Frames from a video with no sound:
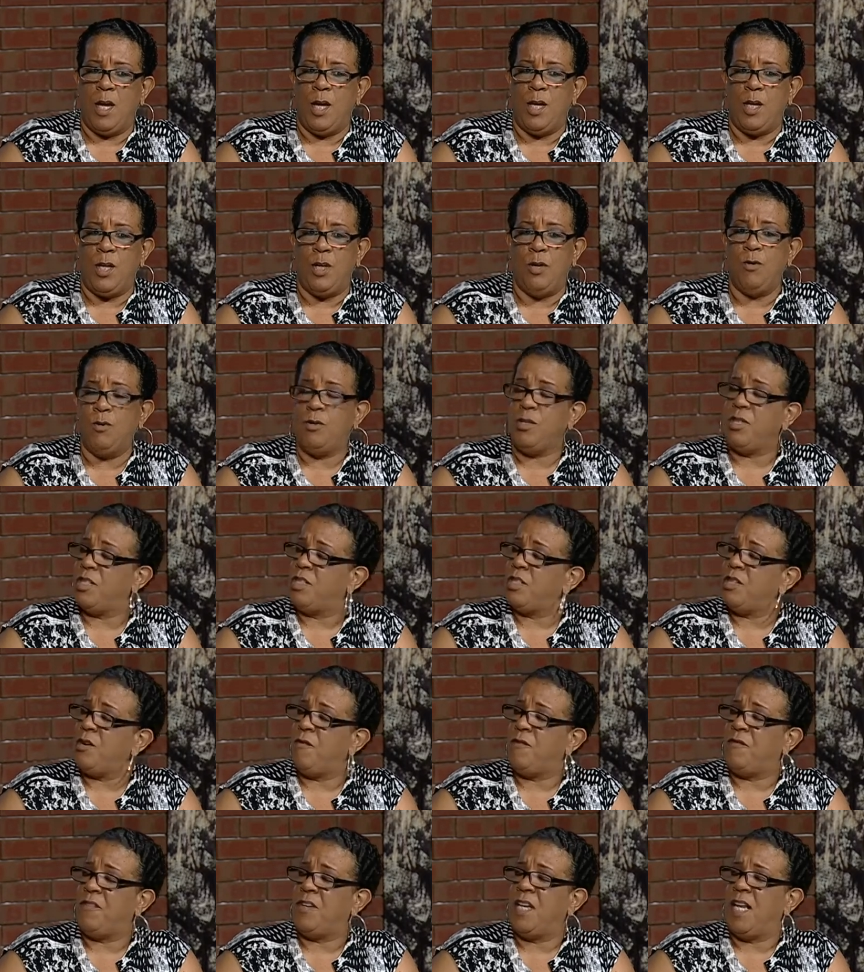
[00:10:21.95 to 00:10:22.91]
you just
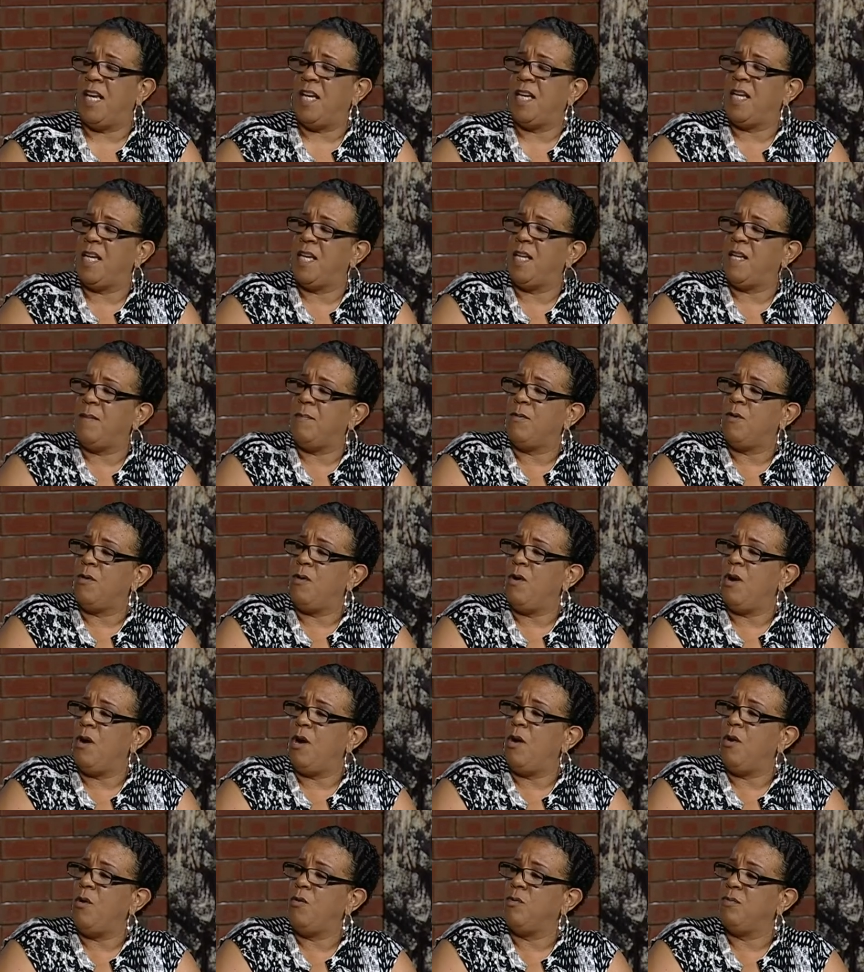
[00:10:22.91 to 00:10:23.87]
don't feel like getting up going
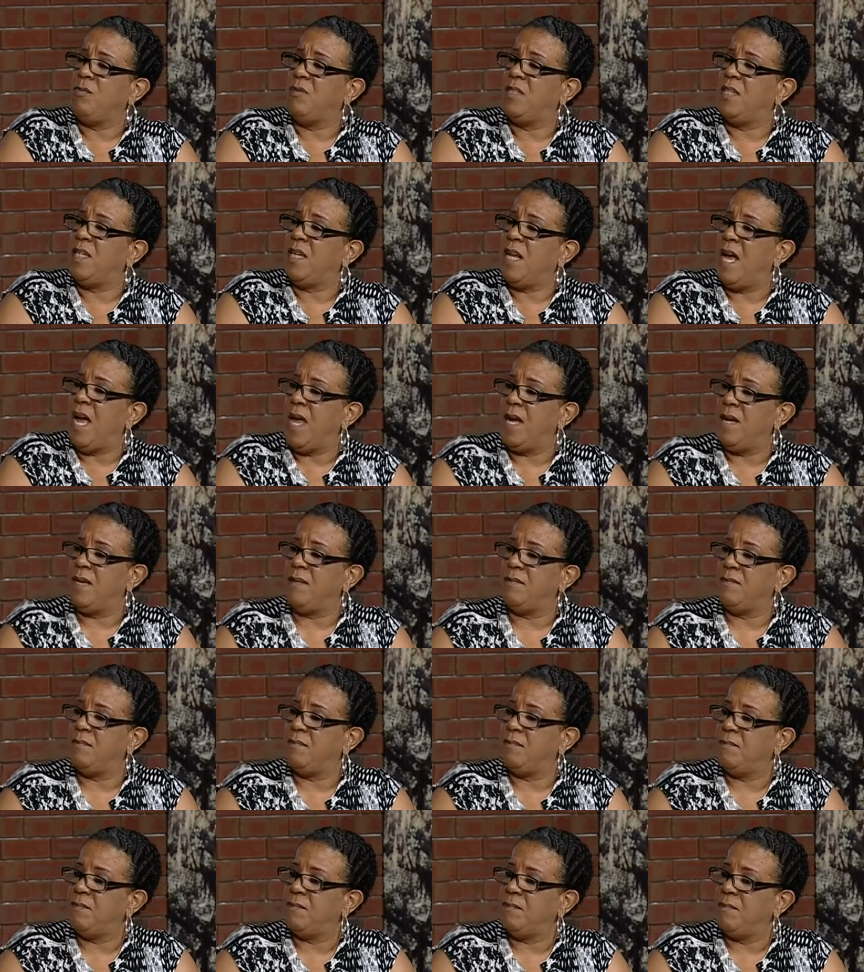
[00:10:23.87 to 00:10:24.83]
home tonight.
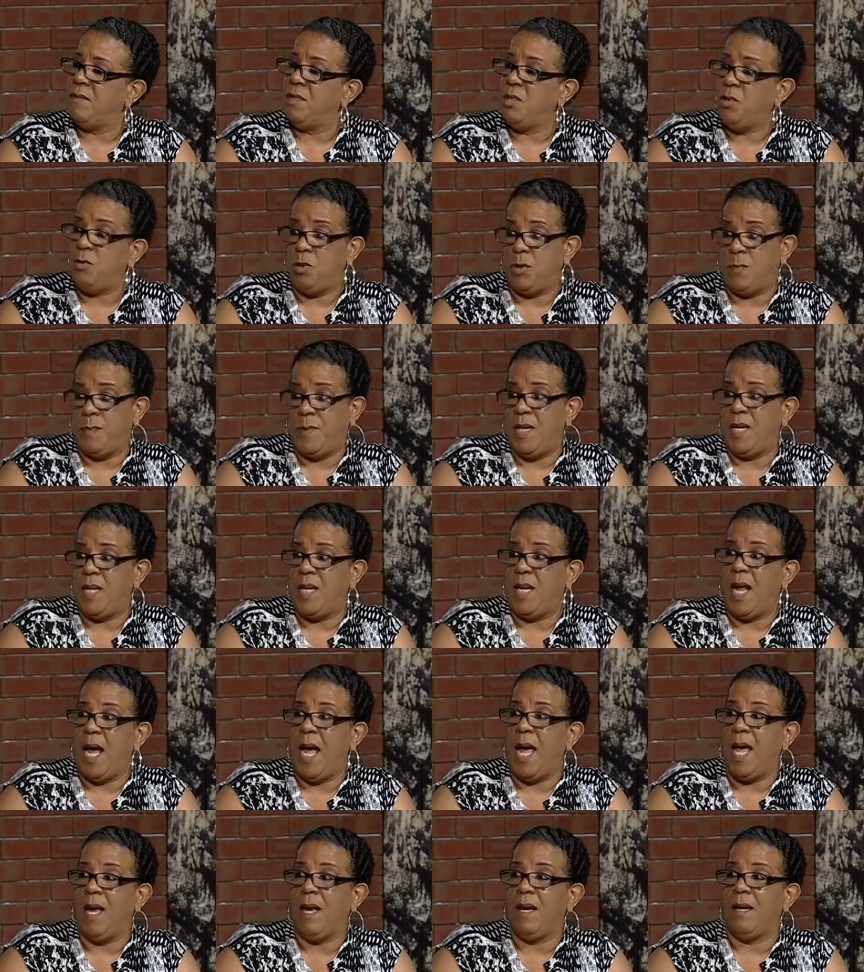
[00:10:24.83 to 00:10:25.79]
Mm -hmm. You spend the
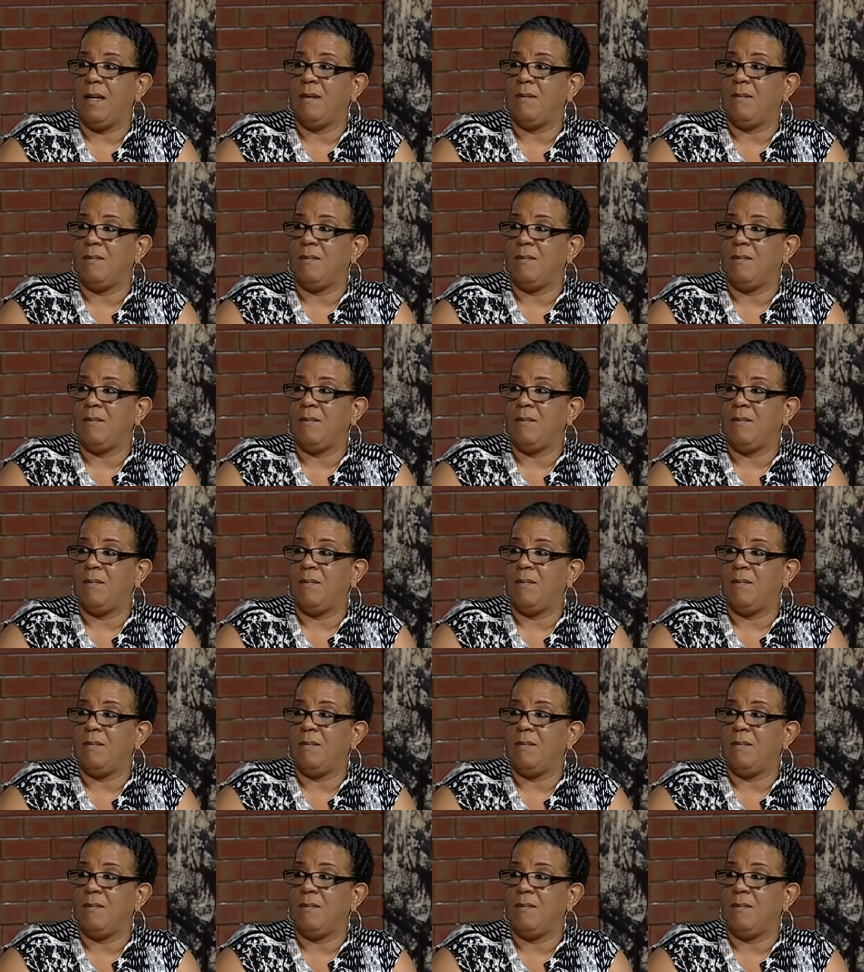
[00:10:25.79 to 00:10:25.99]
night.